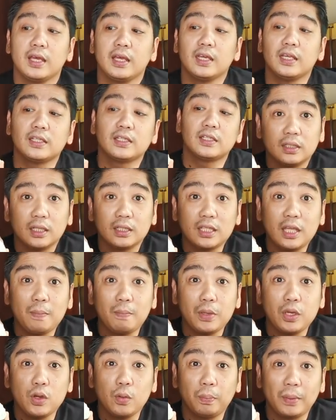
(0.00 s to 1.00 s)
is the
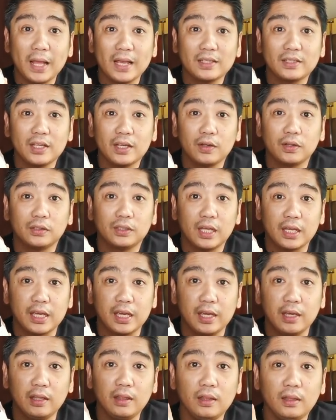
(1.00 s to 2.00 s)
TPU plastic on the
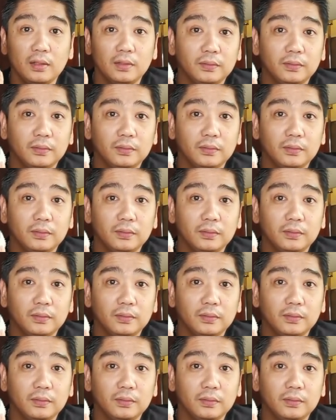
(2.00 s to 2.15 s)
heel,